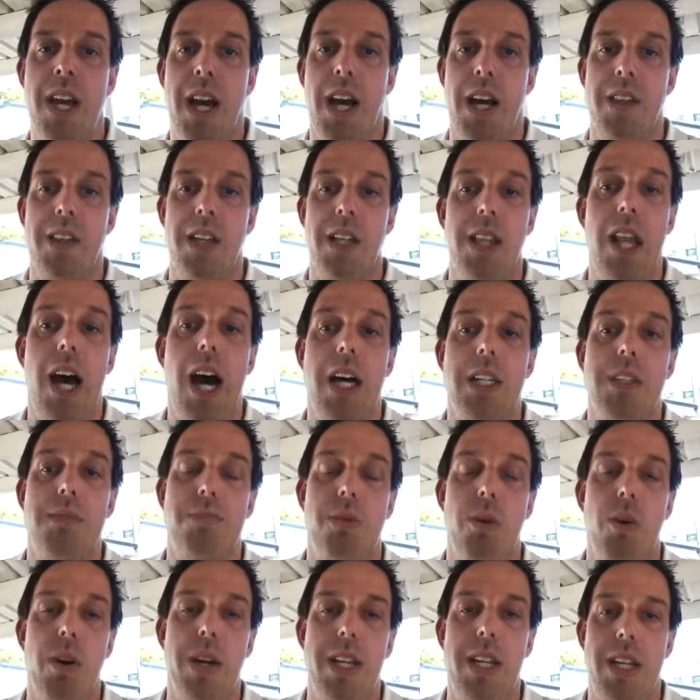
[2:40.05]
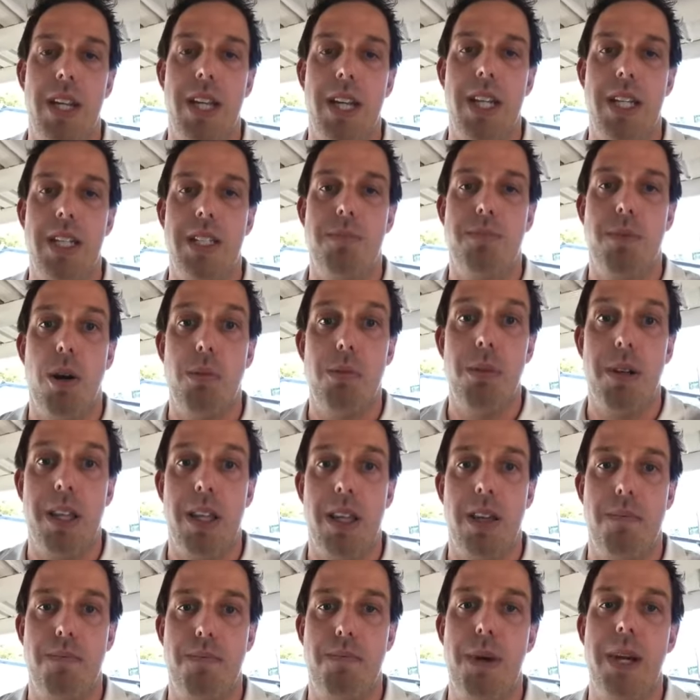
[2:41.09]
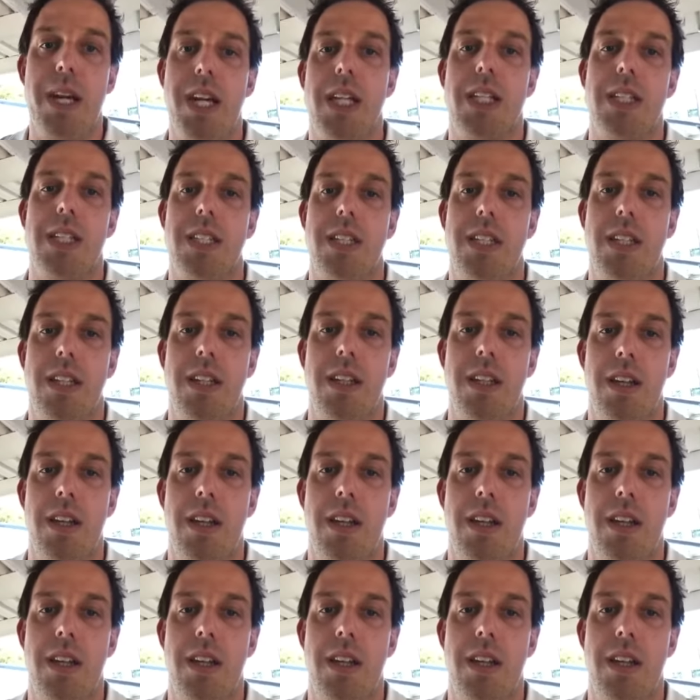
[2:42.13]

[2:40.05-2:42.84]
And the last point is probably the biggest